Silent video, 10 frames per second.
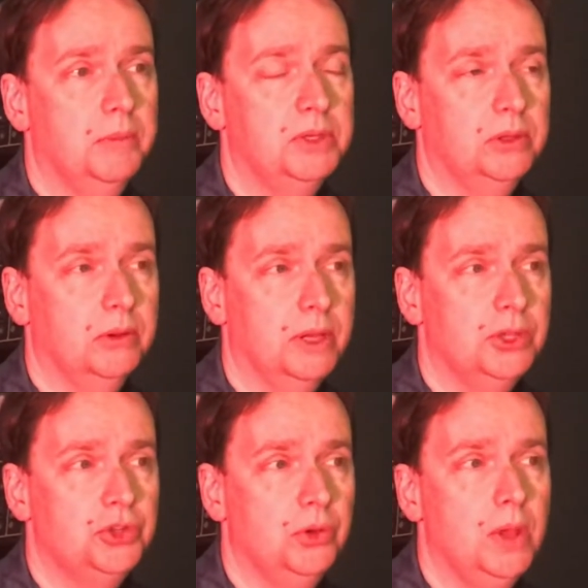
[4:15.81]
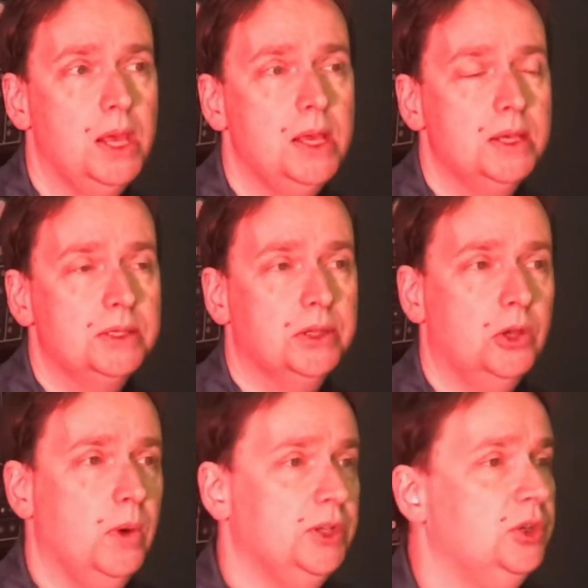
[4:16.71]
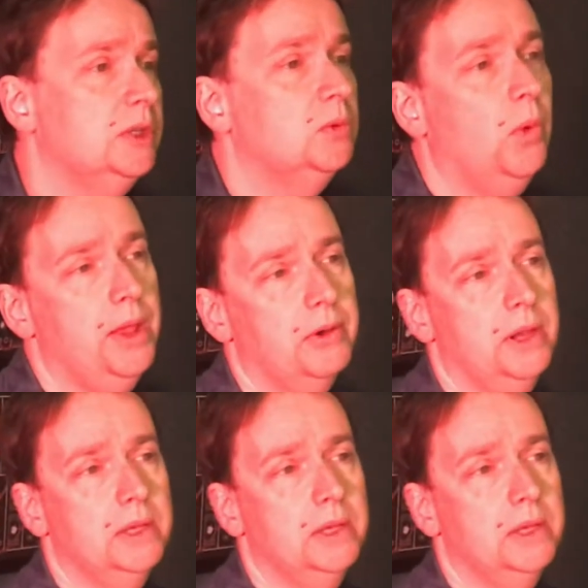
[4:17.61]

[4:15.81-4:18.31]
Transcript: particular issue. So the question is whether